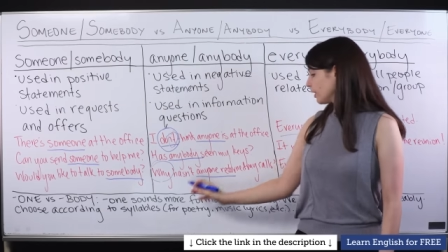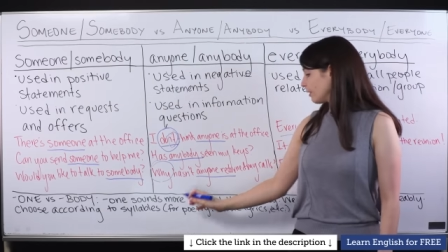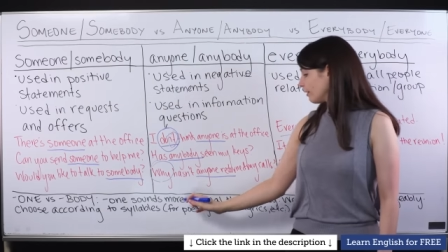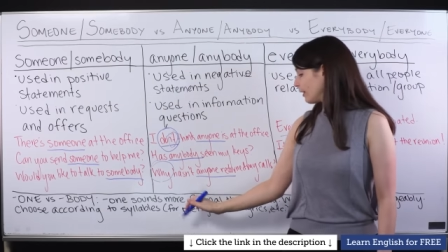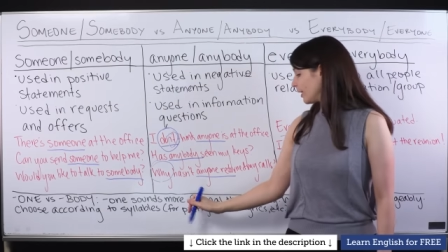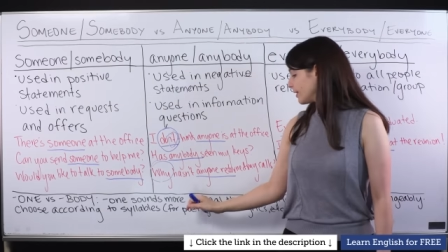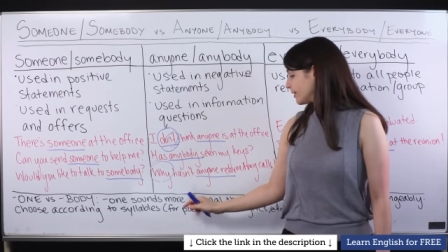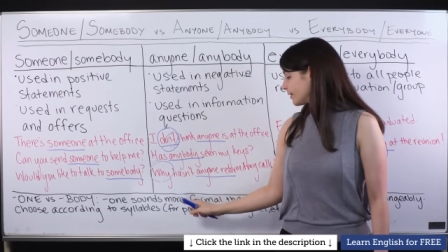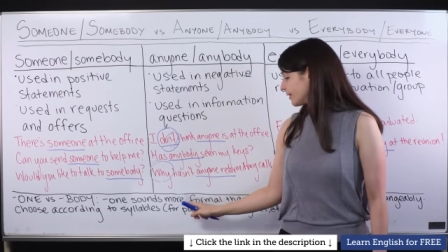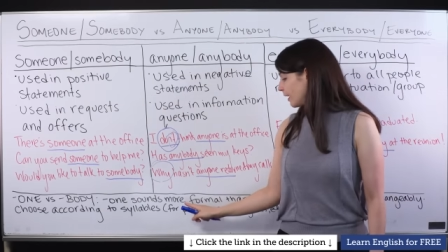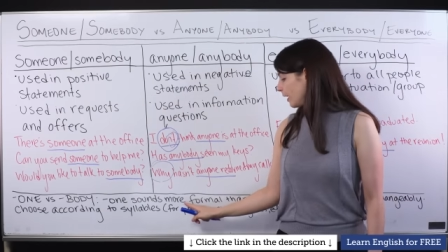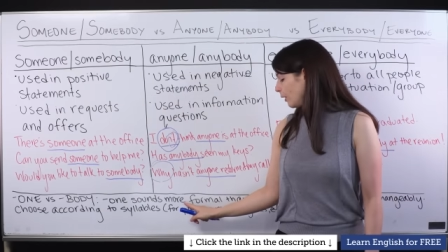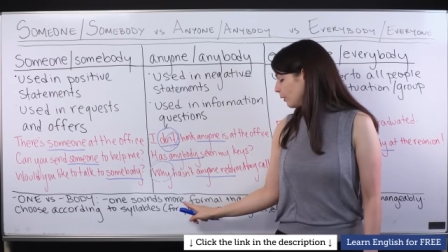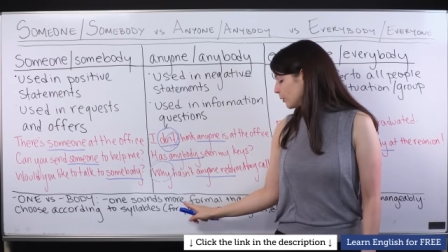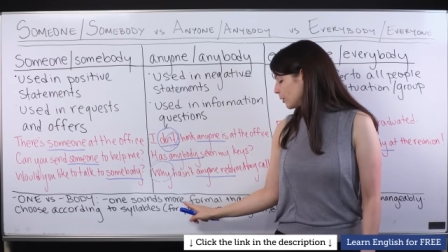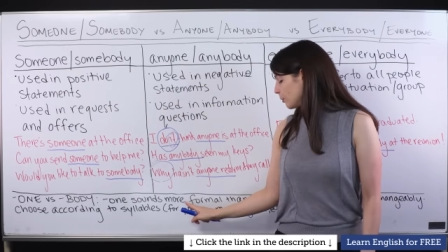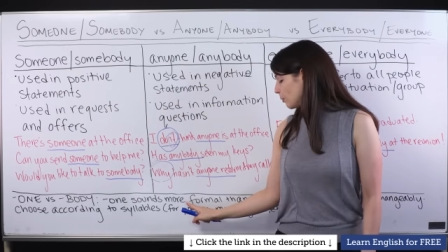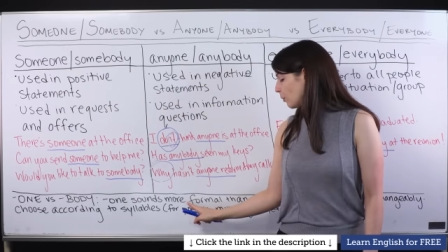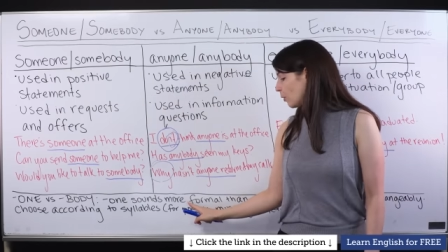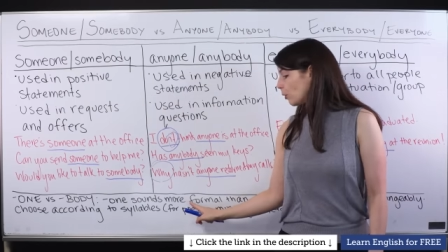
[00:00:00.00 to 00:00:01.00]
they
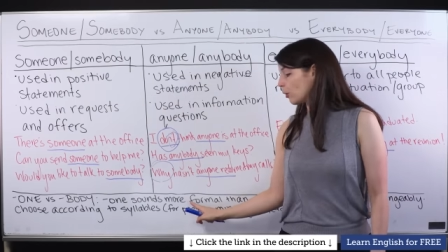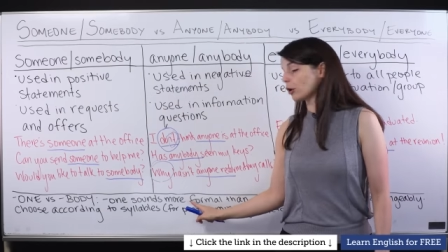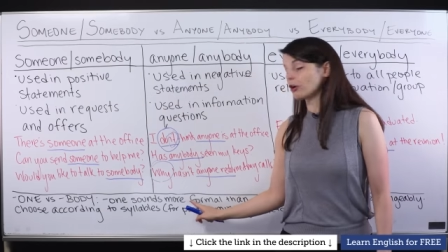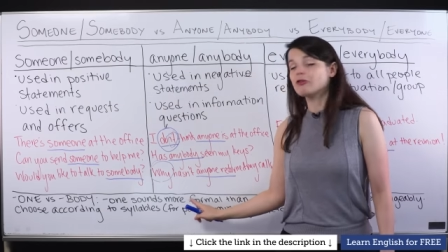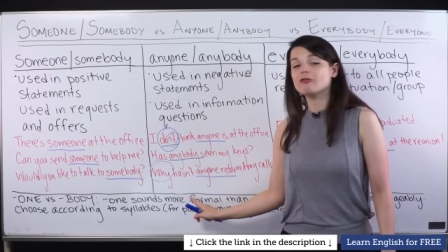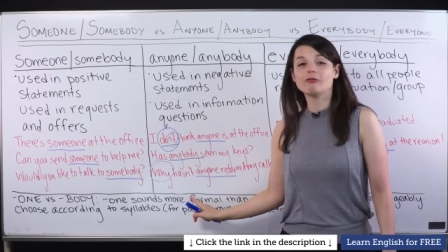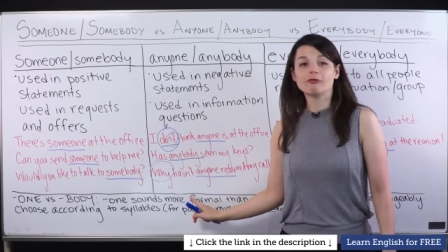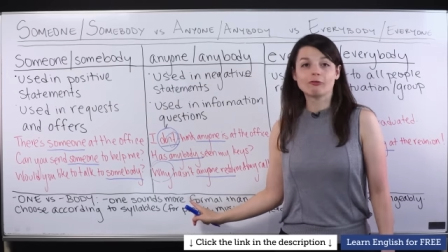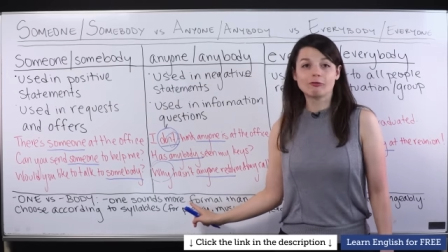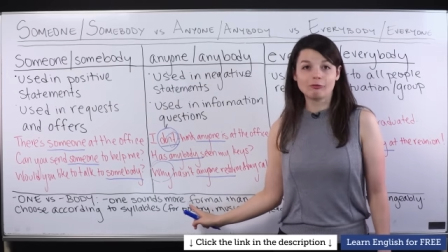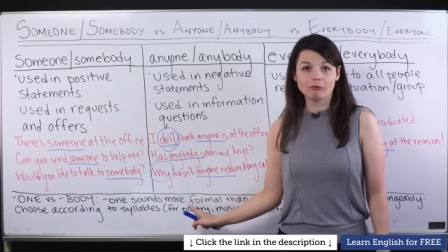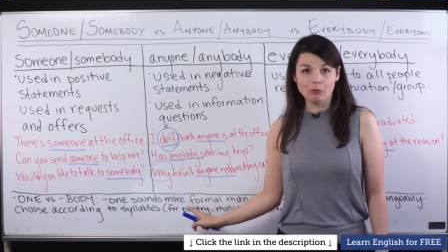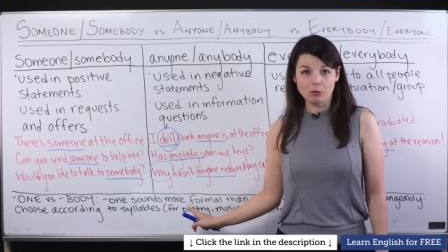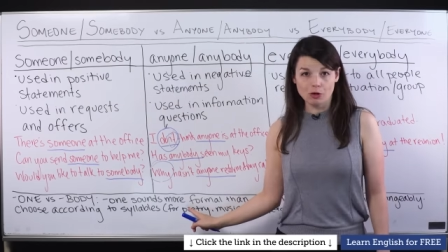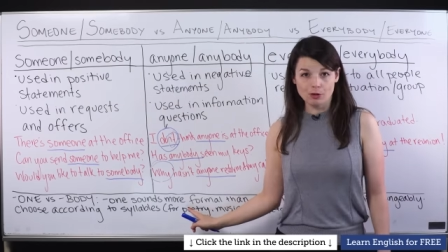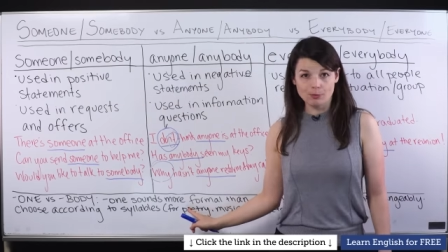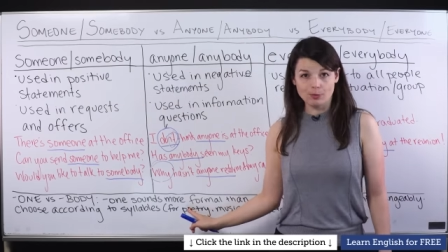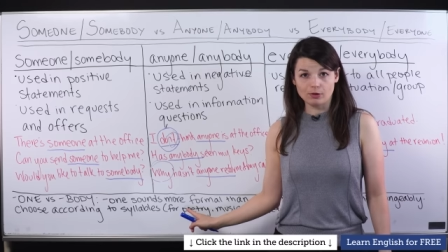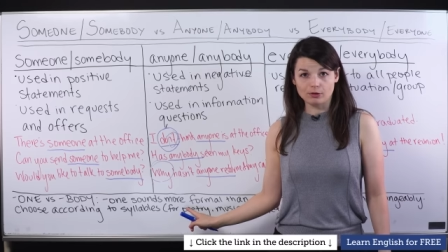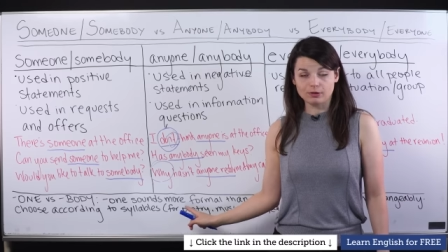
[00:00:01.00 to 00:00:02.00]
sound more
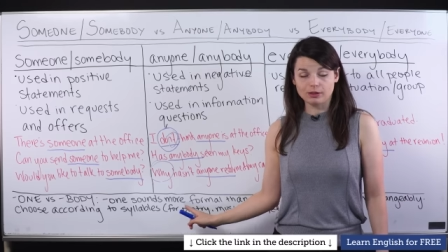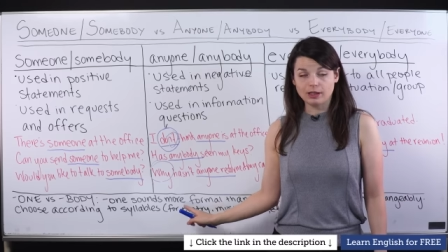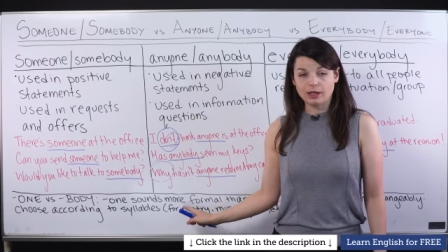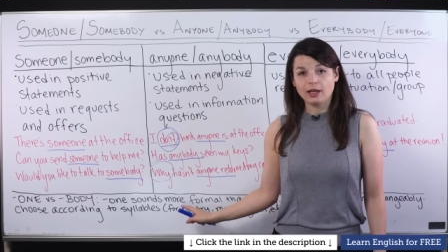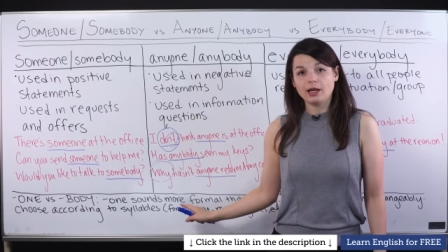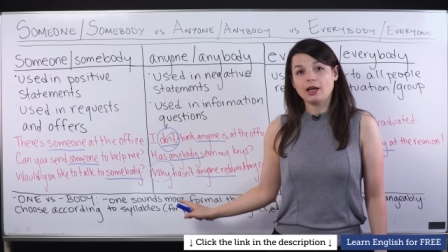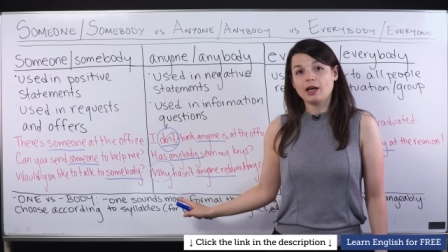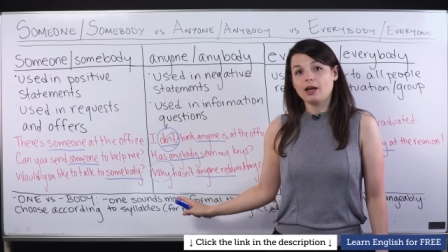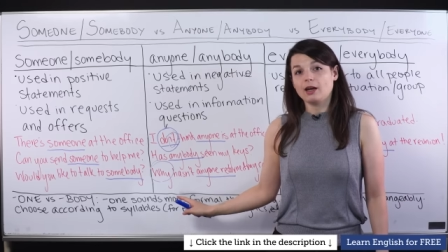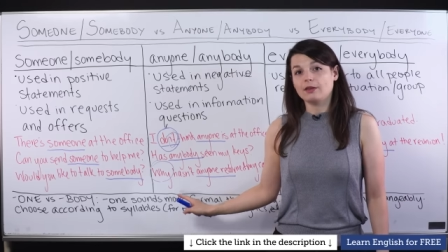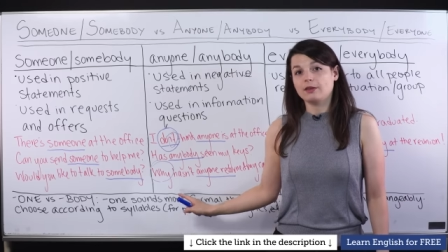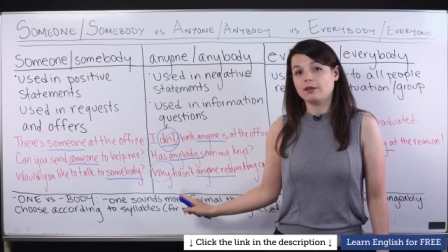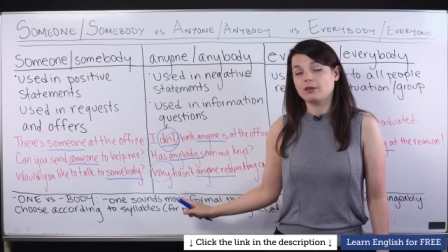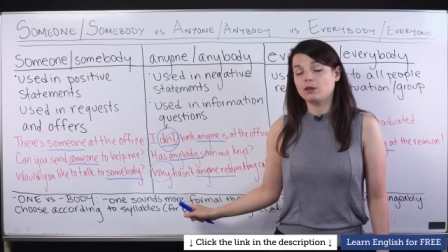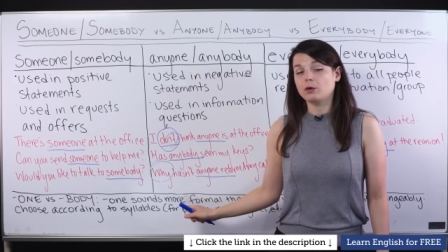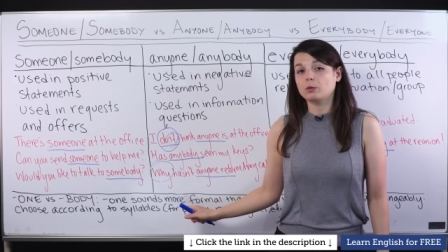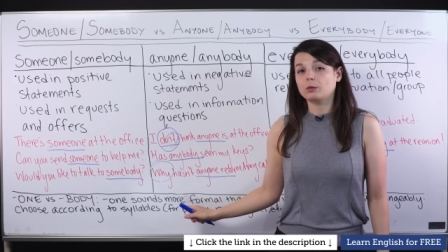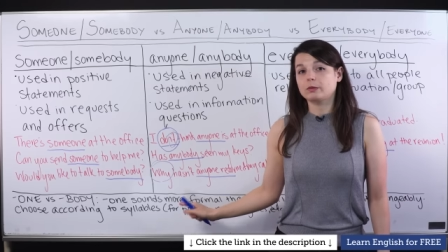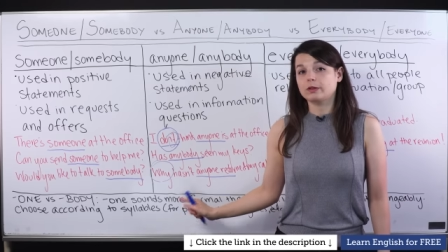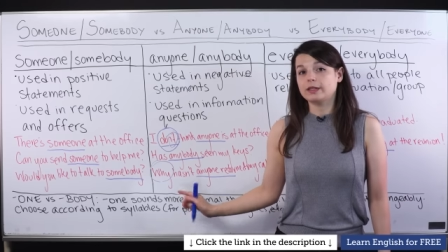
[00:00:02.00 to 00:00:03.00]
formal than
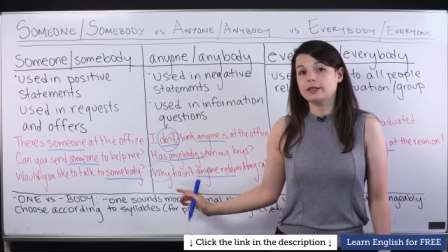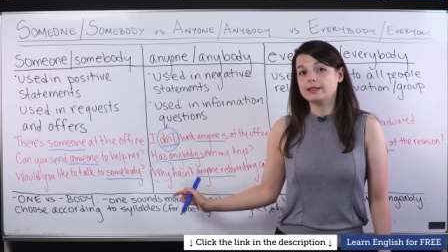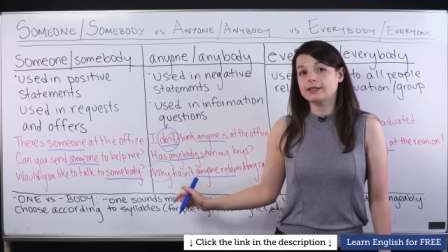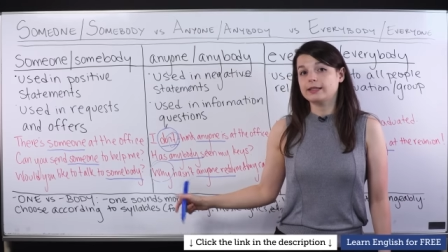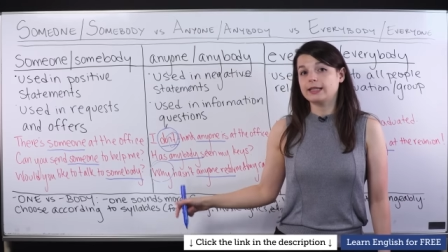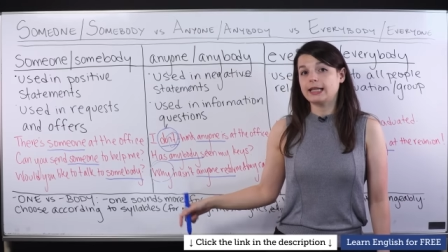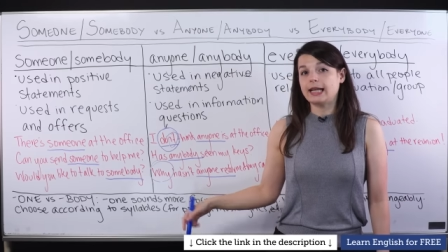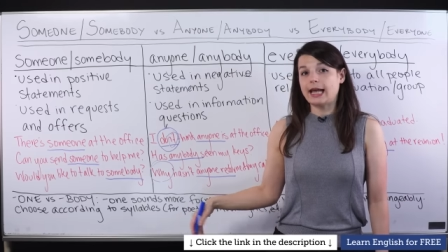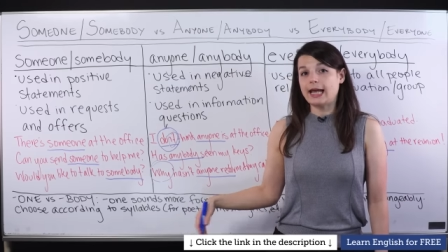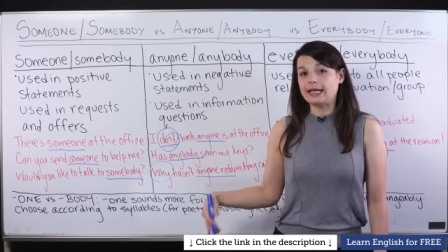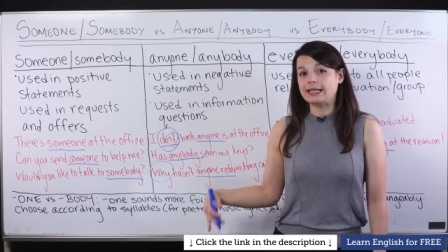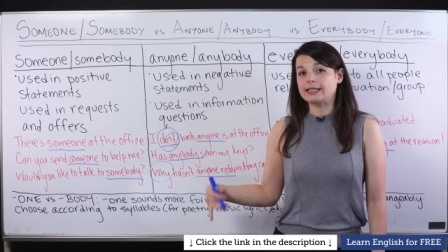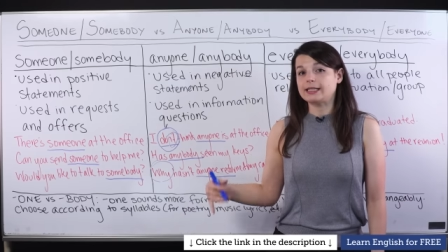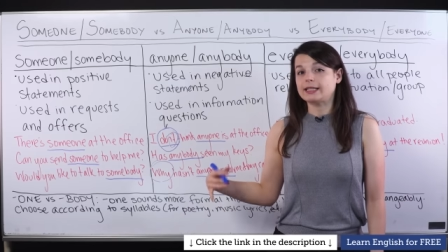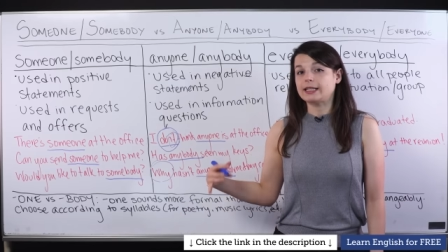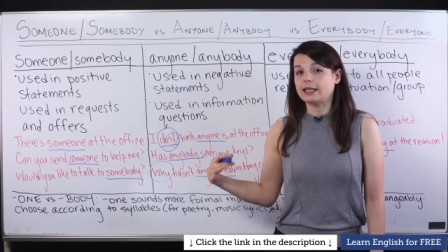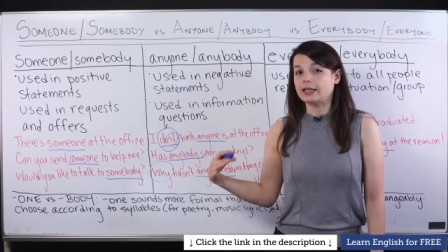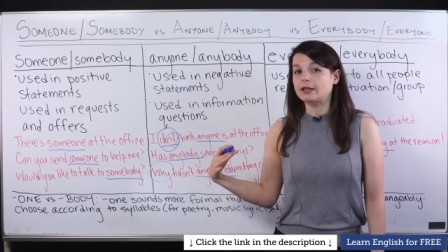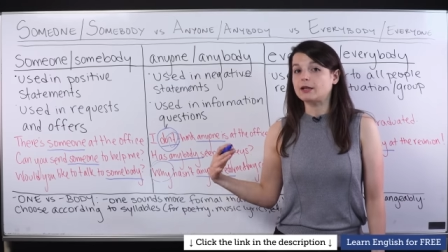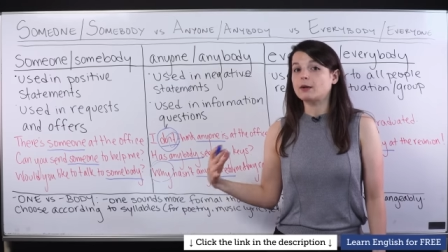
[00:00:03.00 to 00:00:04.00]
the words that end
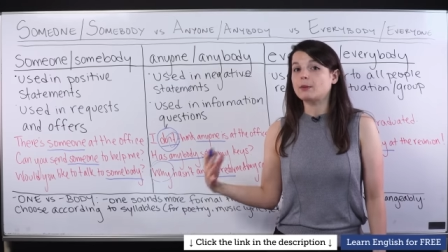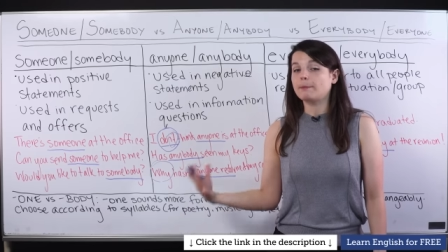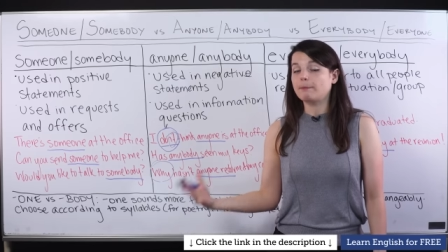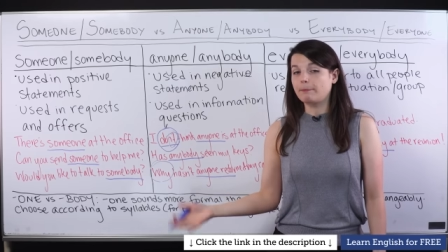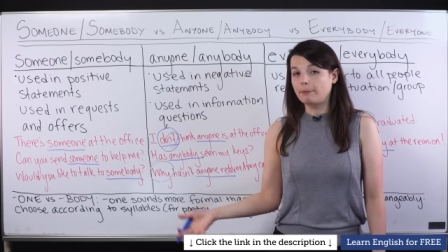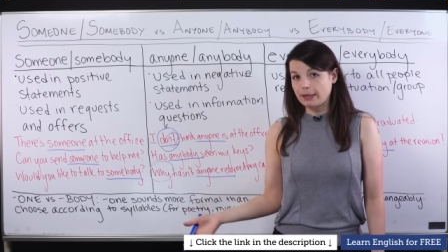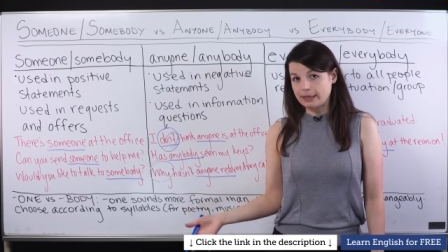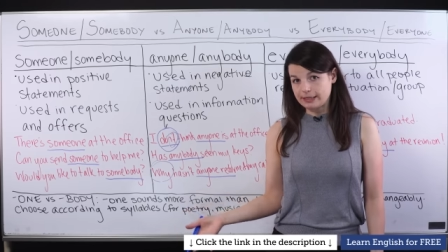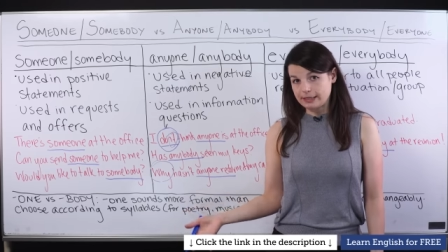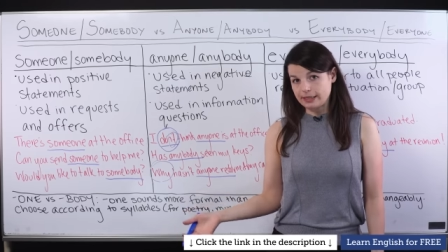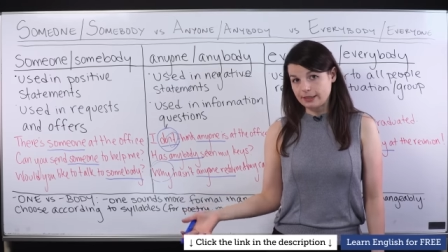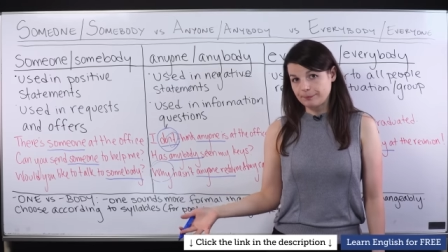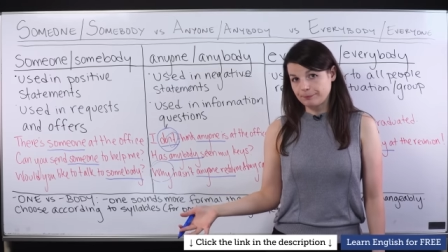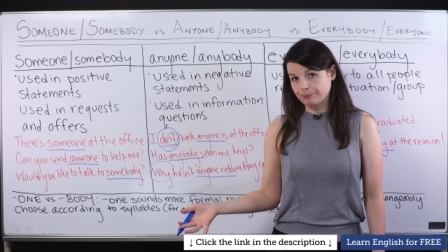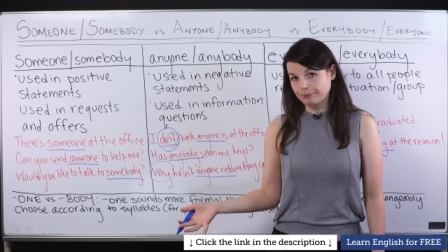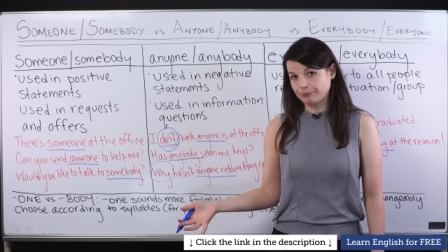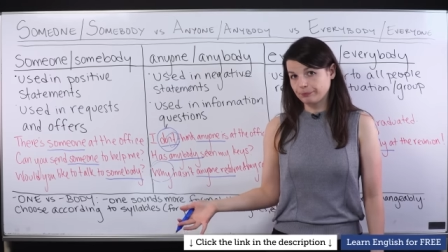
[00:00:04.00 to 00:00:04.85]
in buddy.